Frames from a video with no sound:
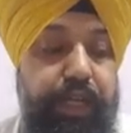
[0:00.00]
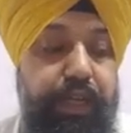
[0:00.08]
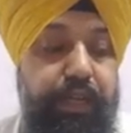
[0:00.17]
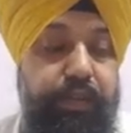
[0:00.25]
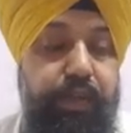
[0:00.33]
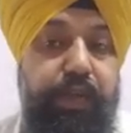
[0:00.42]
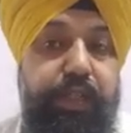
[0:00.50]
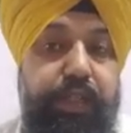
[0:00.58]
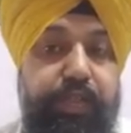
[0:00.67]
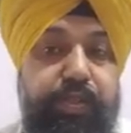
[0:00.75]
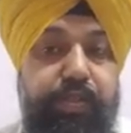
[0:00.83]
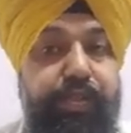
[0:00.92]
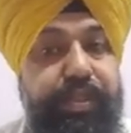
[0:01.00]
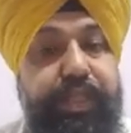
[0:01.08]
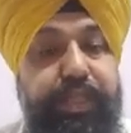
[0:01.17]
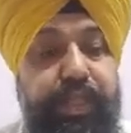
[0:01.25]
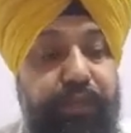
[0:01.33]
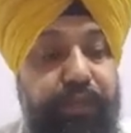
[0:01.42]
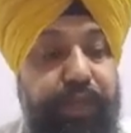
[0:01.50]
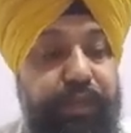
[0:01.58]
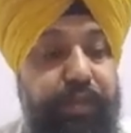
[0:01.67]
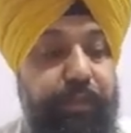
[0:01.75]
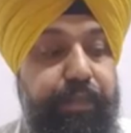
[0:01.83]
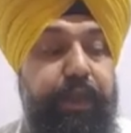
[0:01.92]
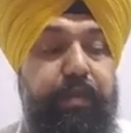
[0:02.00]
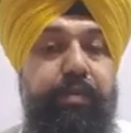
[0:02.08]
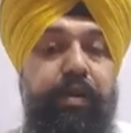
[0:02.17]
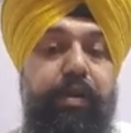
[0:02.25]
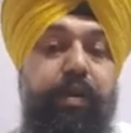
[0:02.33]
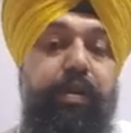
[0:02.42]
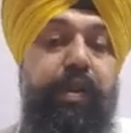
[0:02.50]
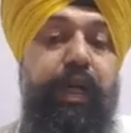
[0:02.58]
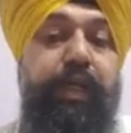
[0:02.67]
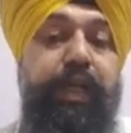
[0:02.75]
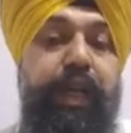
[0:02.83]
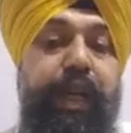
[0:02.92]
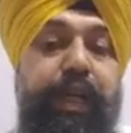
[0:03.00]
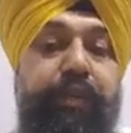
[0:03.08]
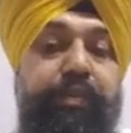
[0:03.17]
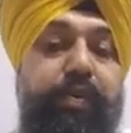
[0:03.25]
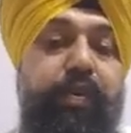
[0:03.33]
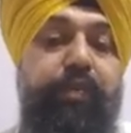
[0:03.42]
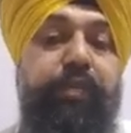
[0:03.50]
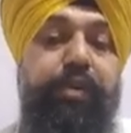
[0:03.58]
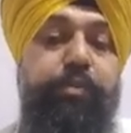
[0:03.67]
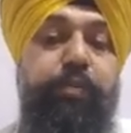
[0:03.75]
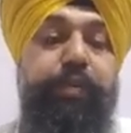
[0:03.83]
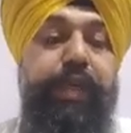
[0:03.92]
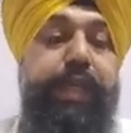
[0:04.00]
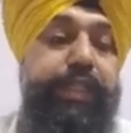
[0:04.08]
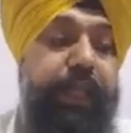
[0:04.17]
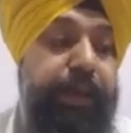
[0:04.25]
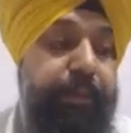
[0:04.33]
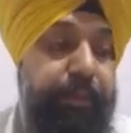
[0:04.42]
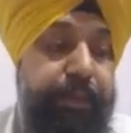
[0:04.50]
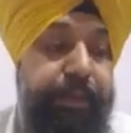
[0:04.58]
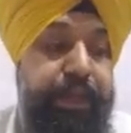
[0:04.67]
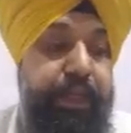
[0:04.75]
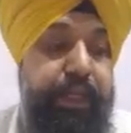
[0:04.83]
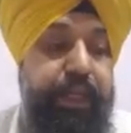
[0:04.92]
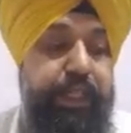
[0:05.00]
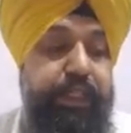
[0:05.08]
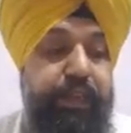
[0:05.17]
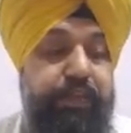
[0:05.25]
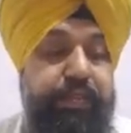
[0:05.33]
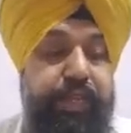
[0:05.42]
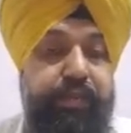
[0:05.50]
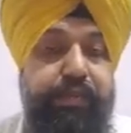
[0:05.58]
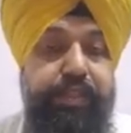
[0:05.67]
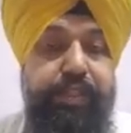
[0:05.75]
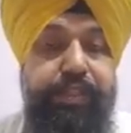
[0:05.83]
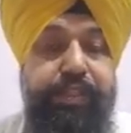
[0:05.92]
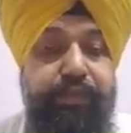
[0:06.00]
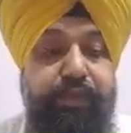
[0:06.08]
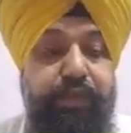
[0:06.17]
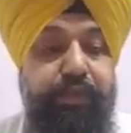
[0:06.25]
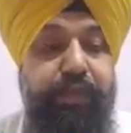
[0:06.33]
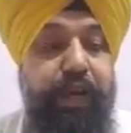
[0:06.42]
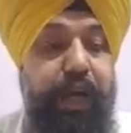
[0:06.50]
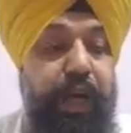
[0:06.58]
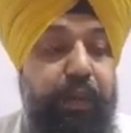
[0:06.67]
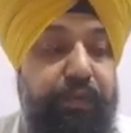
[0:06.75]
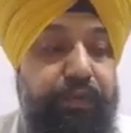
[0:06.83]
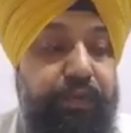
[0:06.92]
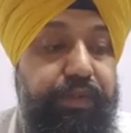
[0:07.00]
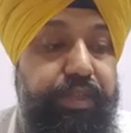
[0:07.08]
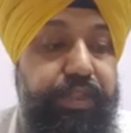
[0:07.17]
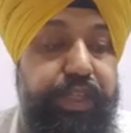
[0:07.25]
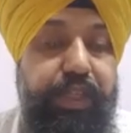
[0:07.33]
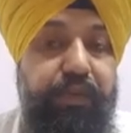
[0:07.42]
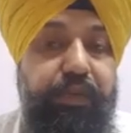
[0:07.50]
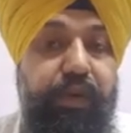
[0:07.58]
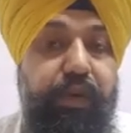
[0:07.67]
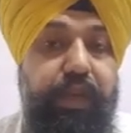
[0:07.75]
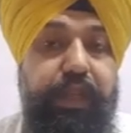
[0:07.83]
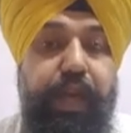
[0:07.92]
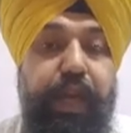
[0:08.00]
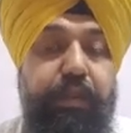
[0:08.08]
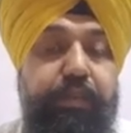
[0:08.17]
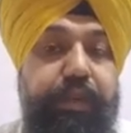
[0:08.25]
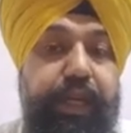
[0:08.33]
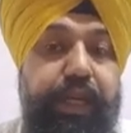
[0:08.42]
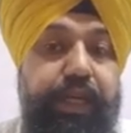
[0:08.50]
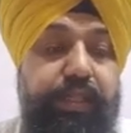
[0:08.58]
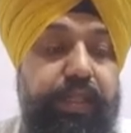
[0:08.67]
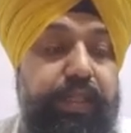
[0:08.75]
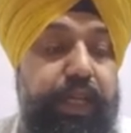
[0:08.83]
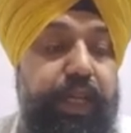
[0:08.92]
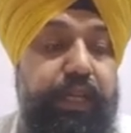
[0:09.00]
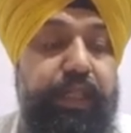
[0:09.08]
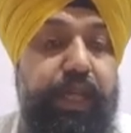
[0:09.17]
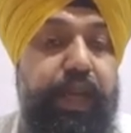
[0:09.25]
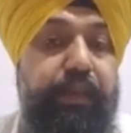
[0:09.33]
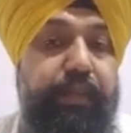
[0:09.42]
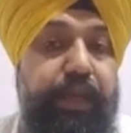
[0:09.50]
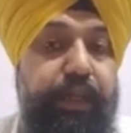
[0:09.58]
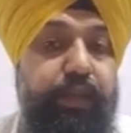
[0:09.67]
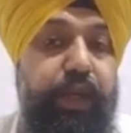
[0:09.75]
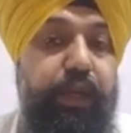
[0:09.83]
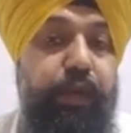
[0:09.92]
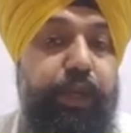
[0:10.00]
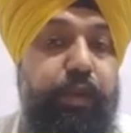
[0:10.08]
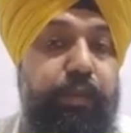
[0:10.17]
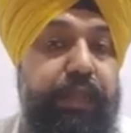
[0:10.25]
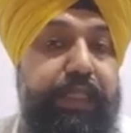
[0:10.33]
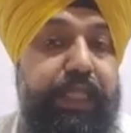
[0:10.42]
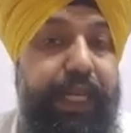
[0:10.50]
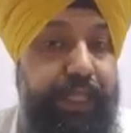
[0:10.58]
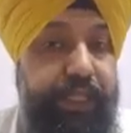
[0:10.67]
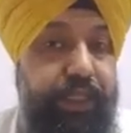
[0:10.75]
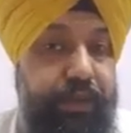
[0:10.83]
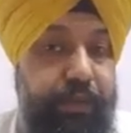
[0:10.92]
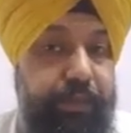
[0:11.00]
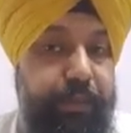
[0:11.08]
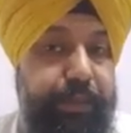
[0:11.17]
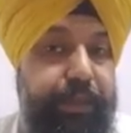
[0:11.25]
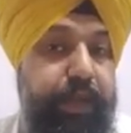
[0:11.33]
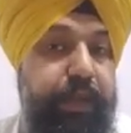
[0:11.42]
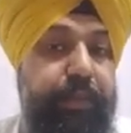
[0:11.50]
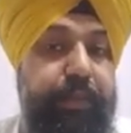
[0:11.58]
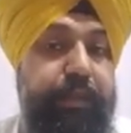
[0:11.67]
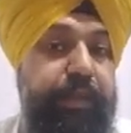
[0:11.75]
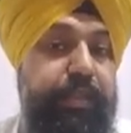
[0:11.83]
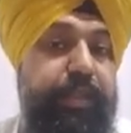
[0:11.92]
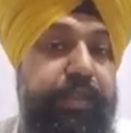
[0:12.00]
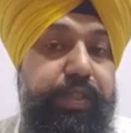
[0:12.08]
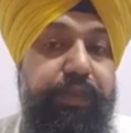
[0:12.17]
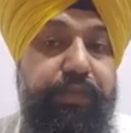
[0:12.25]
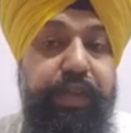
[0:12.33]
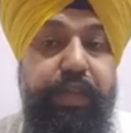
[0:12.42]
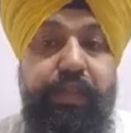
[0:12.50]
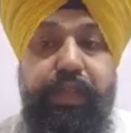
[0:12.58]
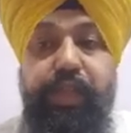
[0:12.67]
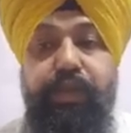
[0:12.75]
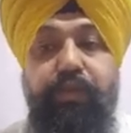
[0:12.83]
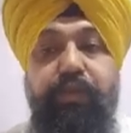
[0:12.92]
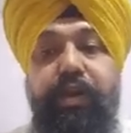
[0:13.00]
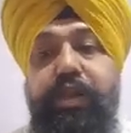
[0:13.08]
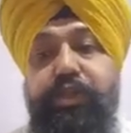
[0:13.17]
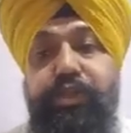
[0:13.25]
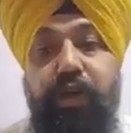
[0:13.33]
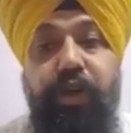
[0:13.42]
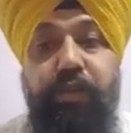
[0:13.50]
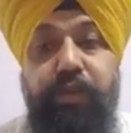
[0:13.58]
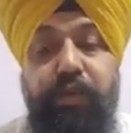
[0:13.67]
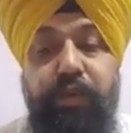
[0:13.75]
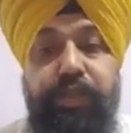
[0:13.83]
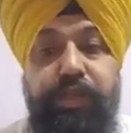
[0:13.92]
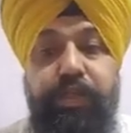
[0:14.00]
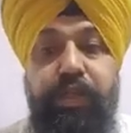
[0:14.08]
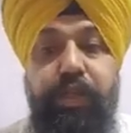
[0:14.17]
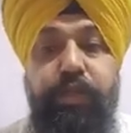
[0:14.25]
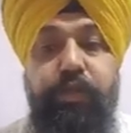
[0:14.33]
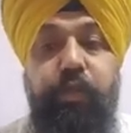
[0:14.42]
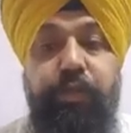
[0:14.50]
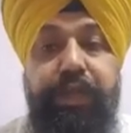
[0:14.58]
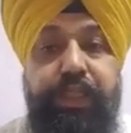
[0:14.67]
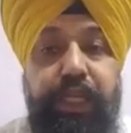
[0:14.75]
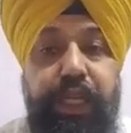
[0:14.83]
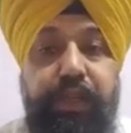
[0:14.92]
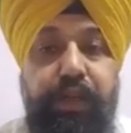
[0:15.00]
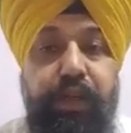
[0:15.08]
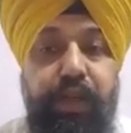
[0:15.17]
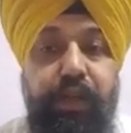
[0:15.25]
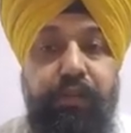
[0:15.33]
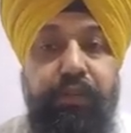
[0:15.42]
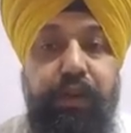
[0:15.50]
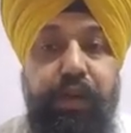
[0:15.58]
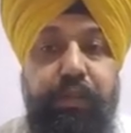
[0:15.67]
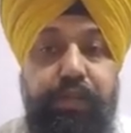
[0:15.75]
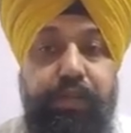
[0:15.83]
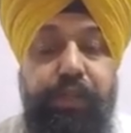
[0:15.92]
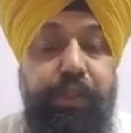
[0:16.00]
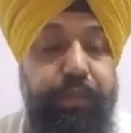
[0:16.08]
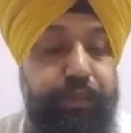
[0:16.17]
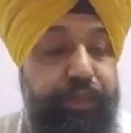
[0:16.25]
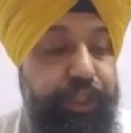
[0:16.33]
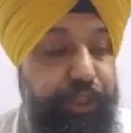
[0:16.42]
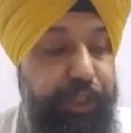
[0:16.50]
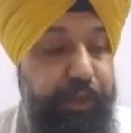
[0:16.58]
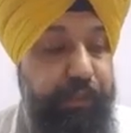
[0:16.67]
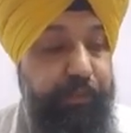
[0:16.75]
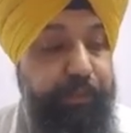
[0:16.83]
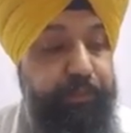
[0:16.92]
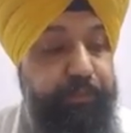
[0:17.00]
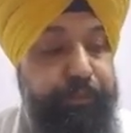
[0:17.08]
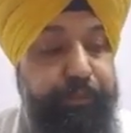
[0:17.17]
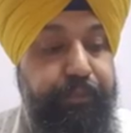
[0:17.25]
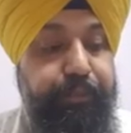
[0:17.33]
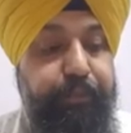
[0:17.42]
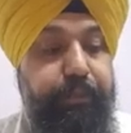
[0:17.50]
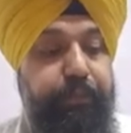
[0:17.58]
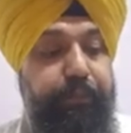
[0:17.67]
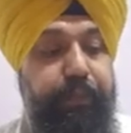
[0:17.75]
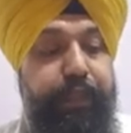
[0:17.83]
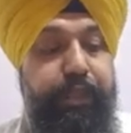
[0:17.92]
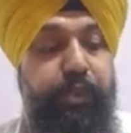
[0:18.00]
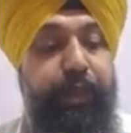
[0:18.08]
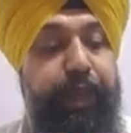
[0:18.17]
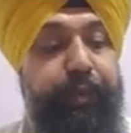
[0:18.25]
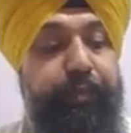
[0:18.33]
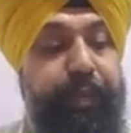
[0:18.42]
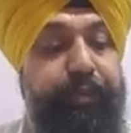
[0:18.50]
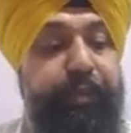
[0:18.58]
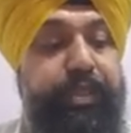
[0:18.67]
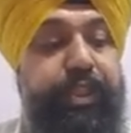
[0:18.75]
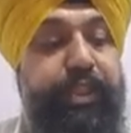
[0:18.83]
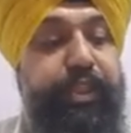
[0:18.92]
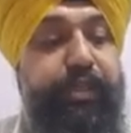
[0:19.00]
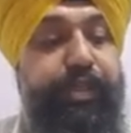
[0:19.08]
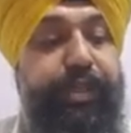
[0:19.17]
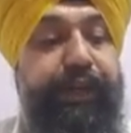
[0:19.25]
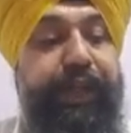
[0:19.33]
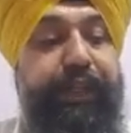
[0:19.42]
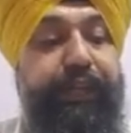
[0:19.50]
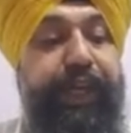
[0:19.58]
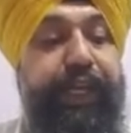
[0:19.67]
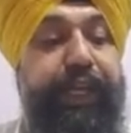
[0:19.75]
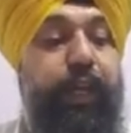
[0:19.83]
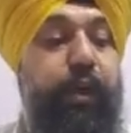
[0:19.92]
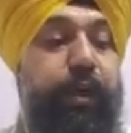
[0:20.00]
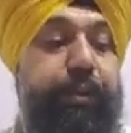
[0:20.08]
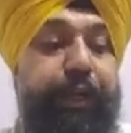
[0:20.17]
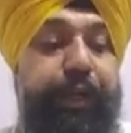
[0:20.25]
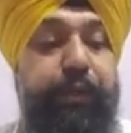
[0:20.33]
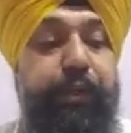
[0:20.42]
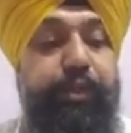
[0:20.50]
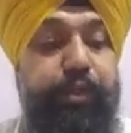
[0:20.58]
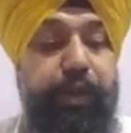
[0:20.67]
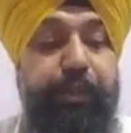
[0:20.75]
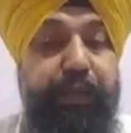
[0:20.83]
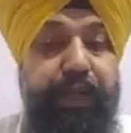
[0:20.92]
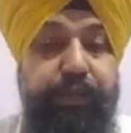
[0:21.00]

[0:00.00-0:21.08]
So the situation is different. But on the other hand, if you go for UPSC, a civil services interview, for armed forces interview, in the MBA cases, then you are going to be selected. There the purpose is different. There you want a job, you want to be selected for a certain position. So the main purpose is to generate thinking on a particular topic.